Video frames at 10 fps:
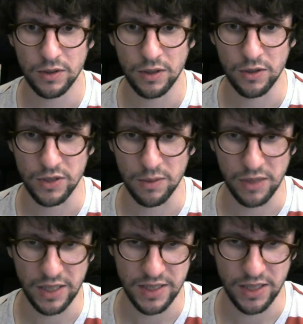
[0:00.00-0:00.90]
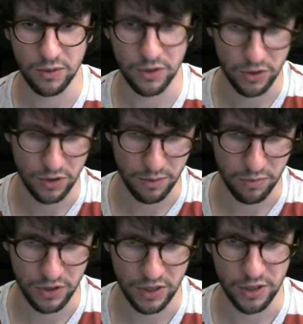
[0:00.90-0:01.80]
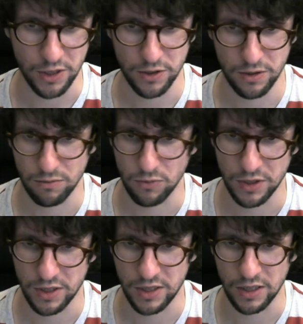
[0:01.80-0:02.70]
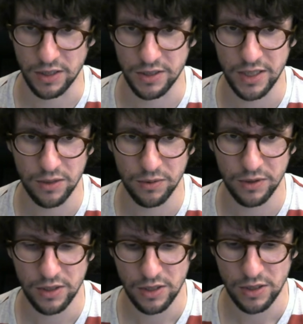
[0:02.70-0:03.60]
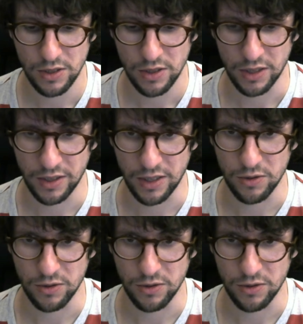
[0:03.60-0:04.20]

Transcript: You see play sound is just a procedure, just wants a single sound. And then you